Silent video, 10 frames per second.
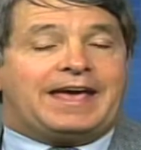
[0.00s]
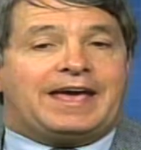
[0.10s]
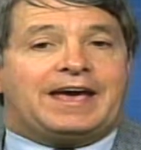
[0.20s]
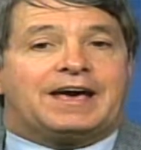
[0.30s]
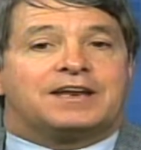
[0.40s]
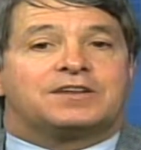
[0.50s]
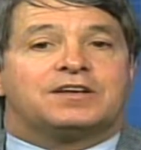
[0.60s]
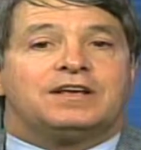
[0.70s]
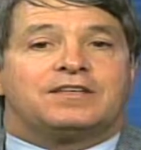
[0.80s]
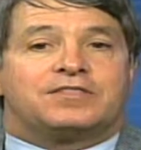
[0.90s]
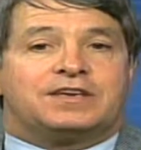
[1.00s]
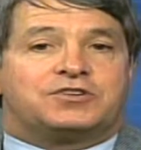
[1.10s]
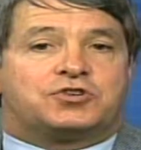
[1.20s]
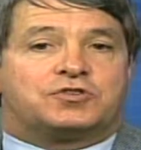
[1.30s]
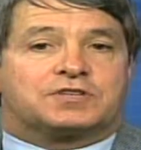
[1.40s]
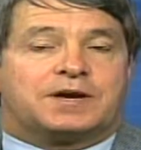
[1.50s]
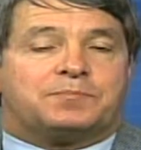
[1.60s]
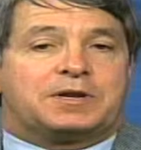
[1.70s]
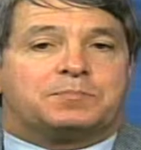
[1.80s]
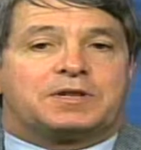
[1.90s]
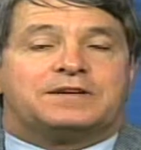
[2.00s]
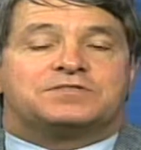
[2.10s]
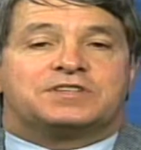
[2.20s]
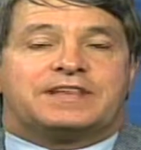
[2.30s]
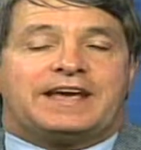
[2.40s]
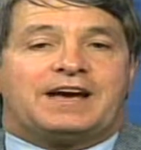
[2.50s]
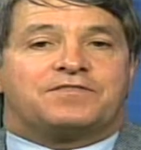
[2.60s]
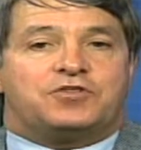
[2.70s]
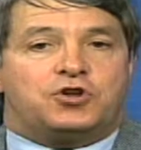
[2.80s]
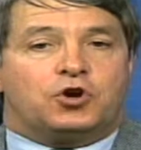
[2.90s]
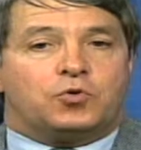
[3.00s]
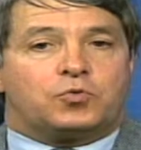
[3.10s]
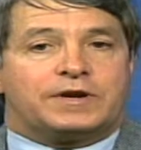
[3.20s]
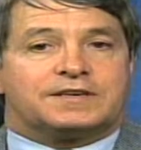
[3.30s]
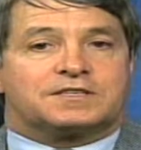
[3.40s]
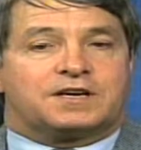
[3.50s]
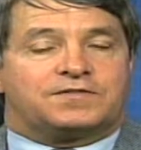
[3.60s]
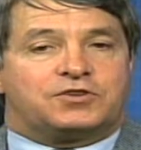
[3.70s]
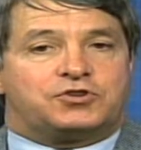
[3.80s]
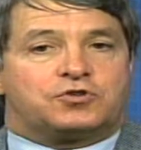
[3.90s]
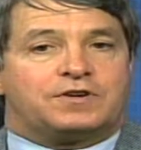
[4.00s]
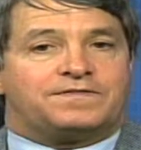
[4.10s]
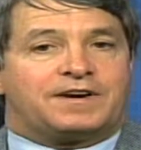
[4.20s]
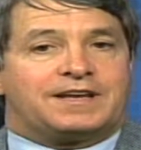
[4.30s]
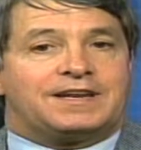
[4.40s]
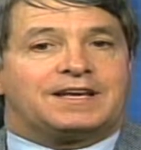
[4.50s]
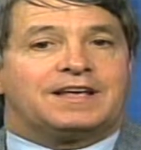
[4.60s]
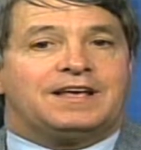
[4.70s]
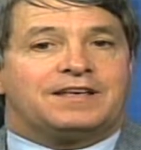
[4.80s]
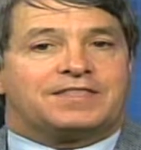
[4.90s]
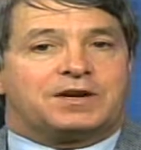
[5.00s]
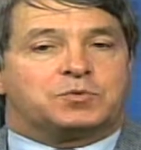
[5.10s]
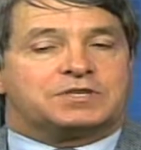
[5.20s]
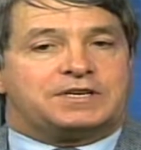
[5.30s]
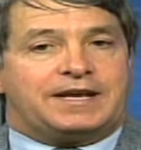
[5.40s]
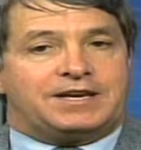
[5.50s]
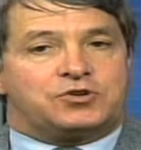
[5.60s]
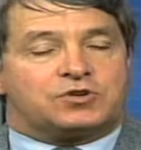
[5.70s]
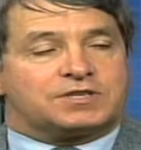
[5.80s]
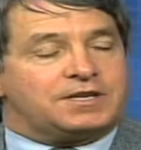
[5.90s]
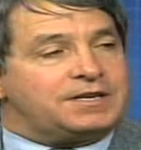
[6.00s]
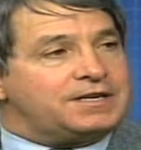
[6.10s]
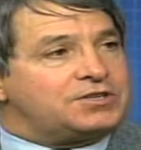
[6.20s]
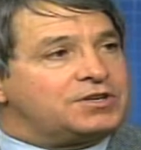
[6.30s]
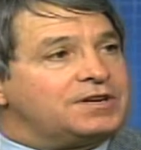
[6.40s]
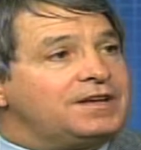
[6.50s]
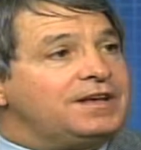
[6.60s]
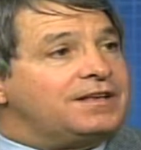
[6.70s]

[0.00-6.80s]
and the insurance company believes that they have no risk of the jury finding that it was a dangerous condition